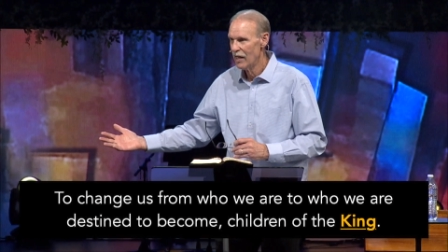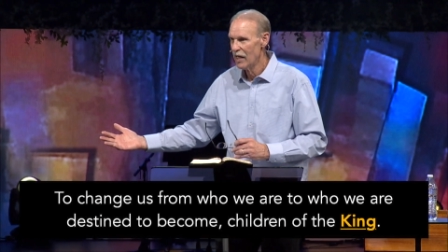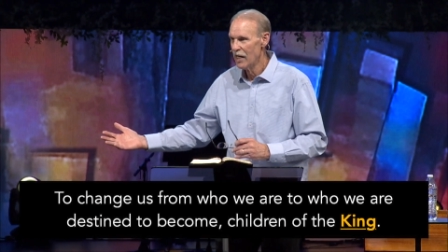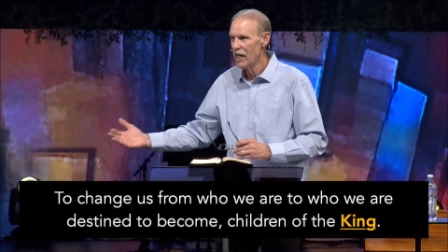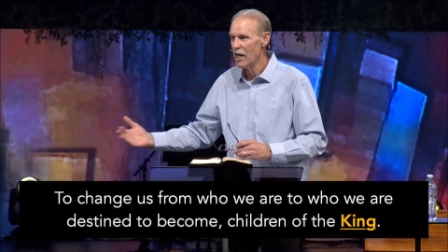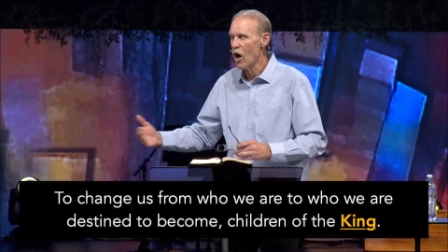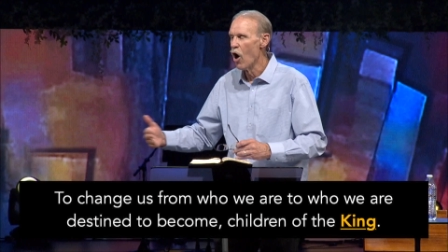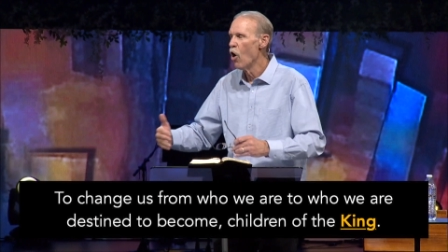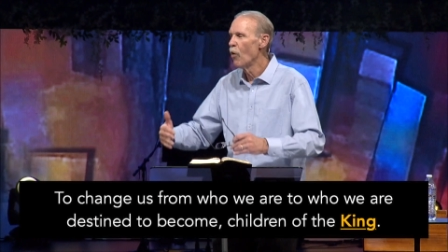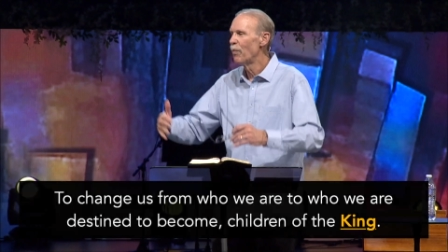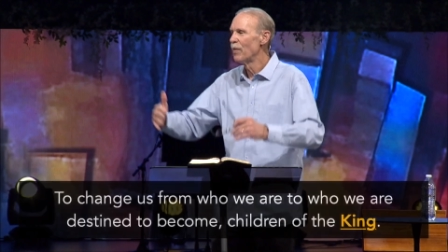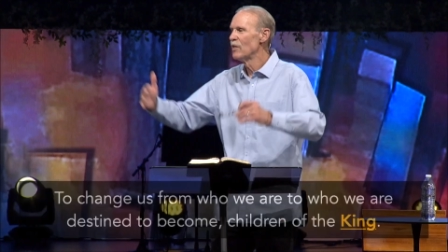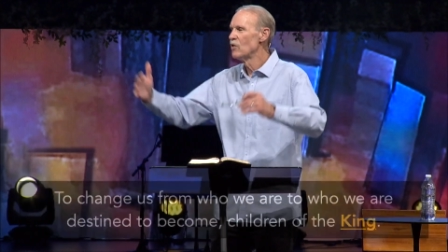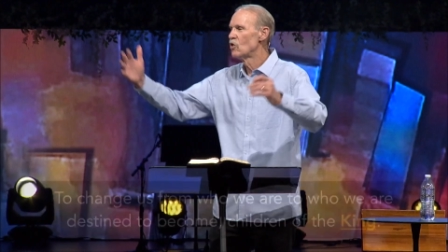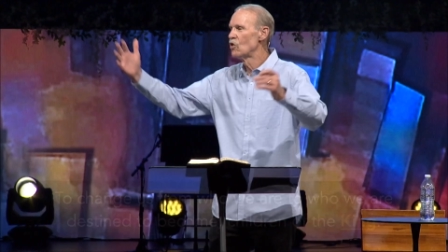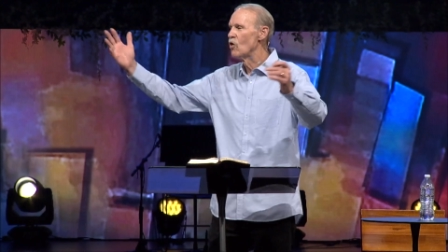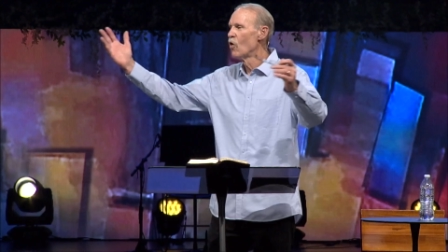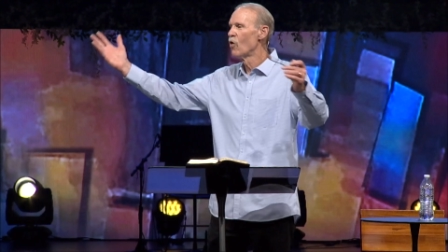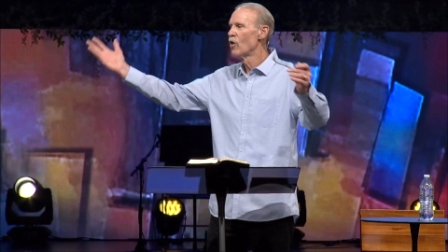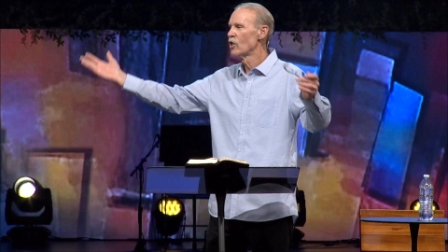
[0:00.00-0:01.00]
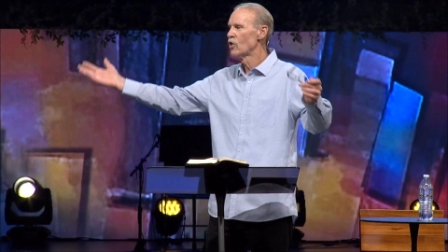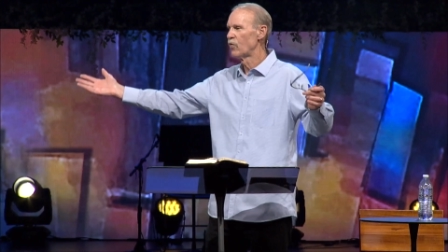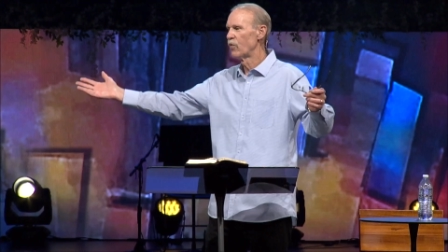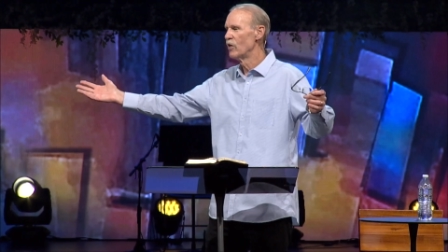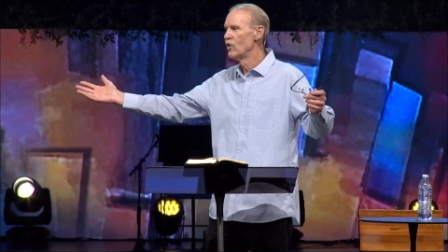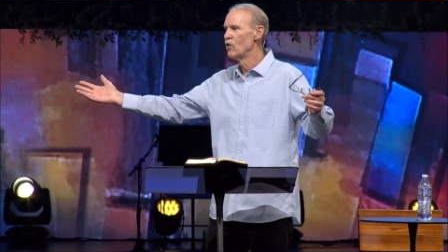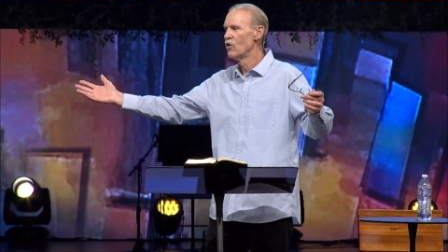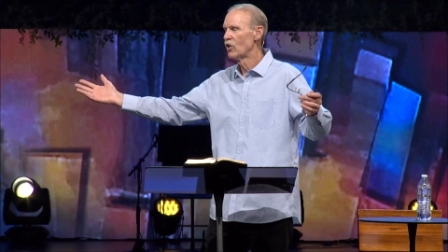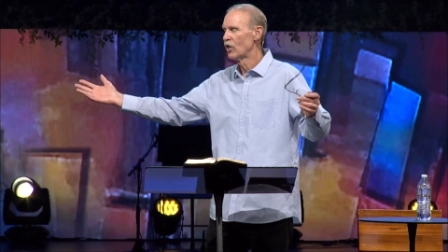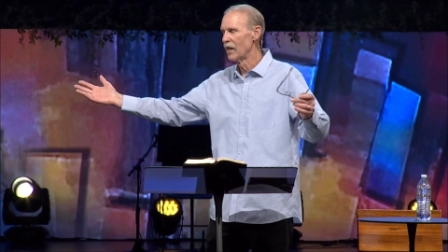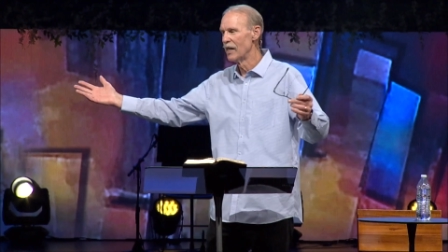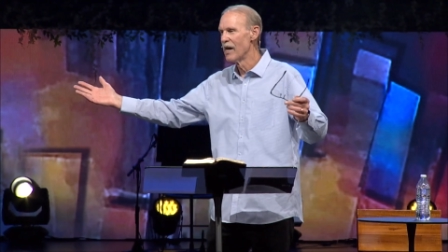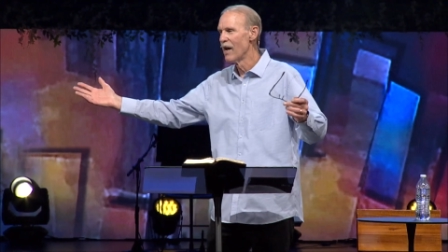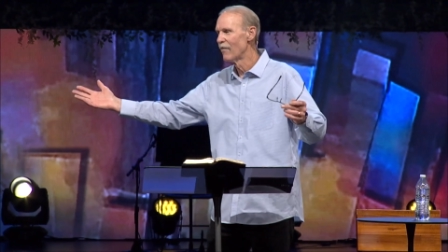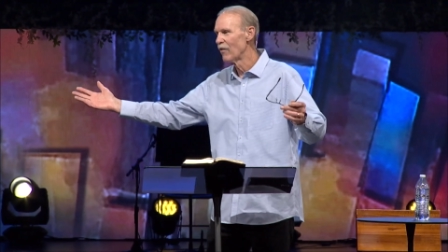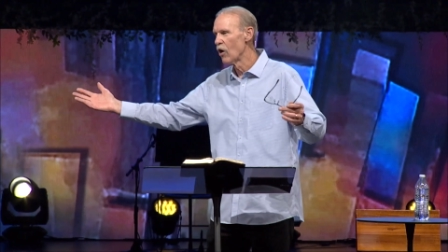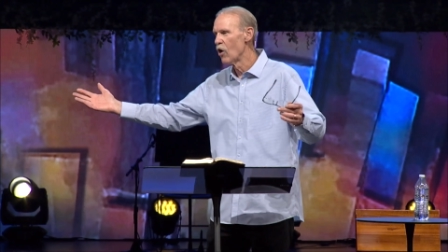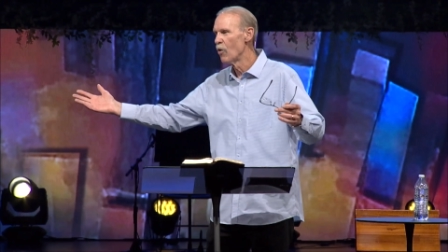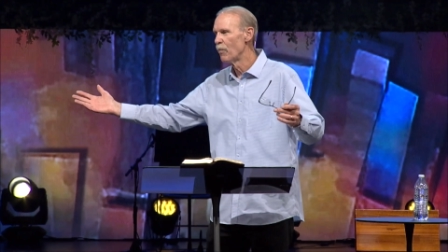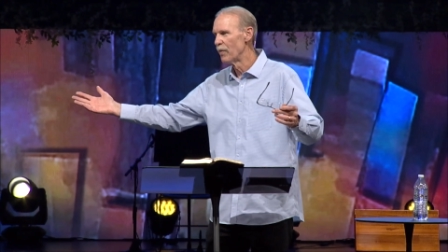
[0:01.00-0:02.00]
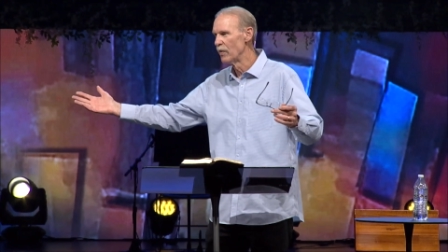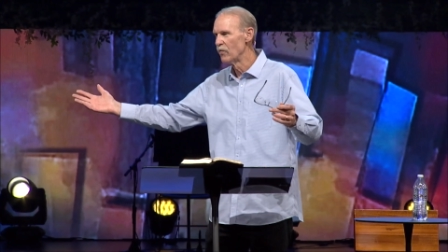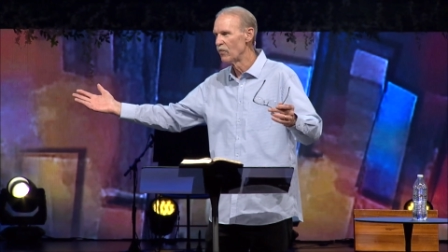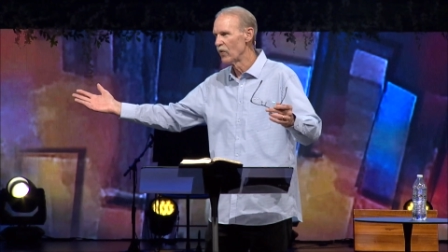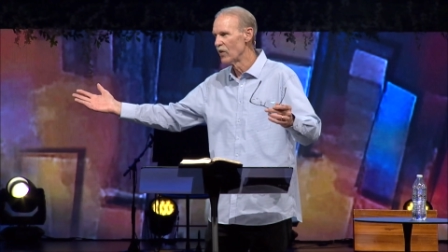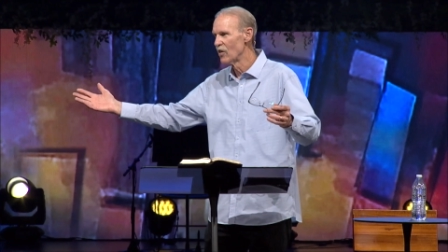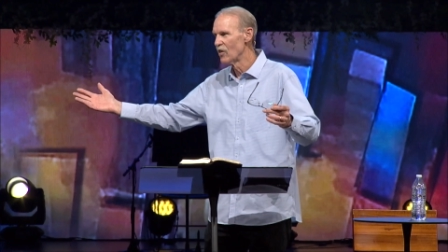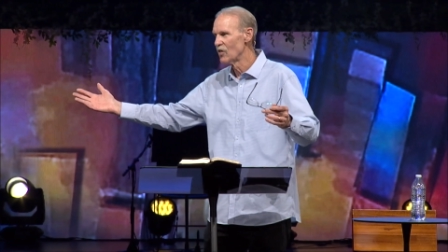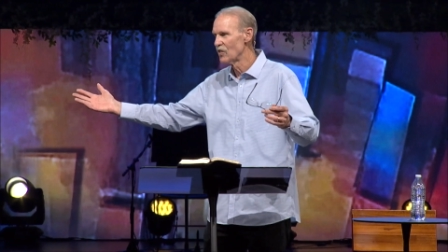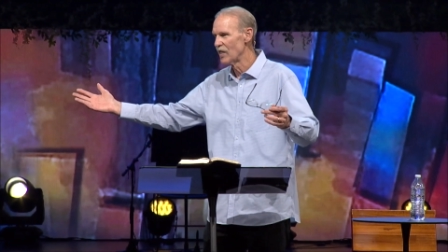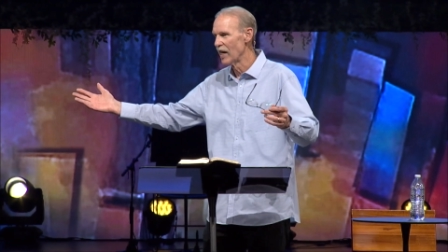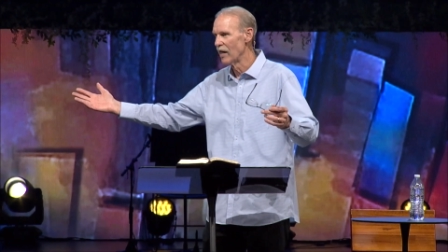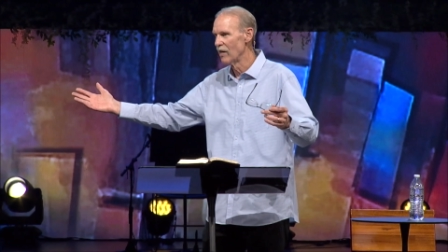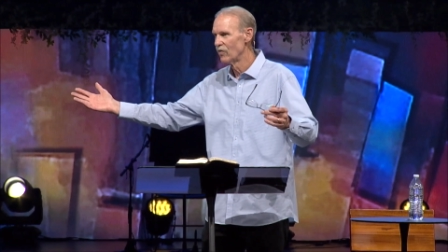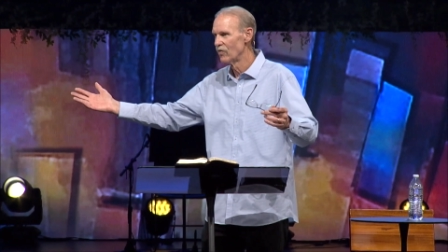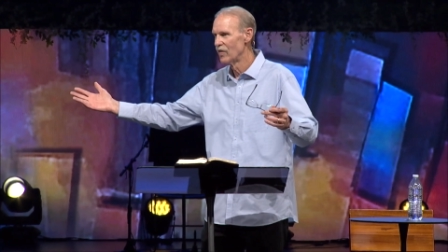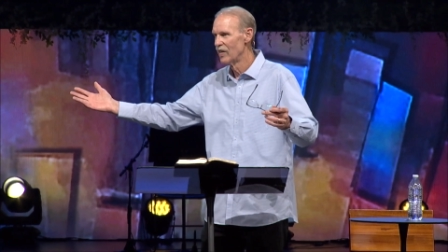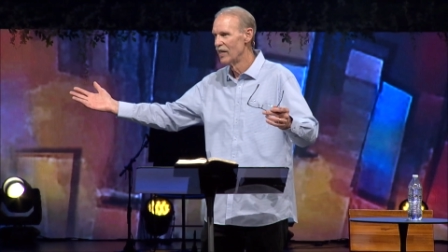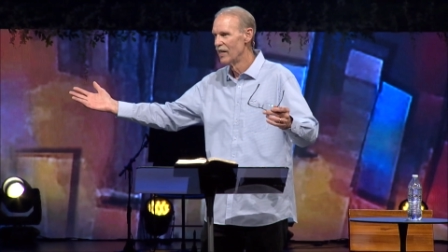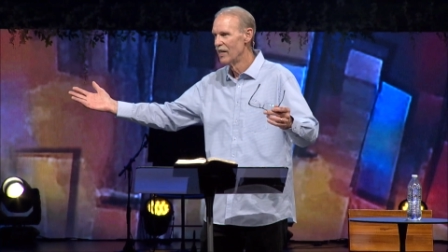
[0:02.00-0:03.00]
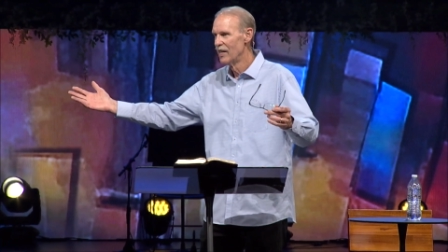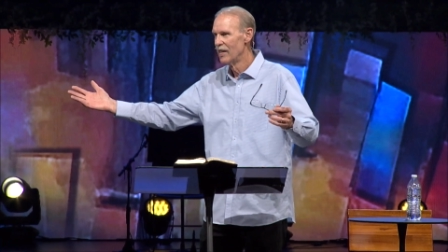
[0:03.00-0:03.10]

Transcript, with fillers: He opens doors for you can never open for yourself.